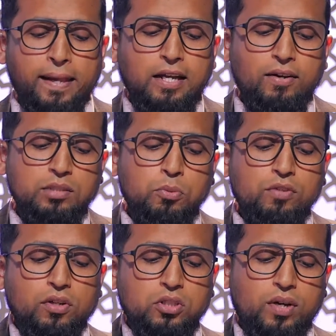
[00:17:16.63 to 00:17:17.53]
Now, let's
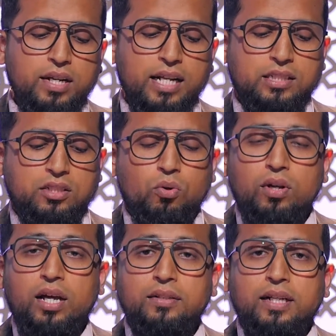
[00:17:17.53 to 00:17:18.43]
move on to our next
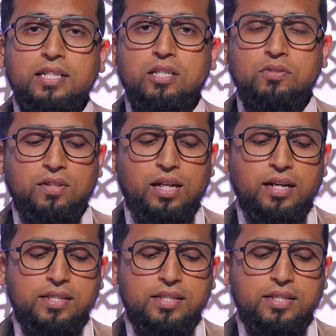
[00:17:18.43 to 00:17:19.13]
caller. Let's see who's on the line.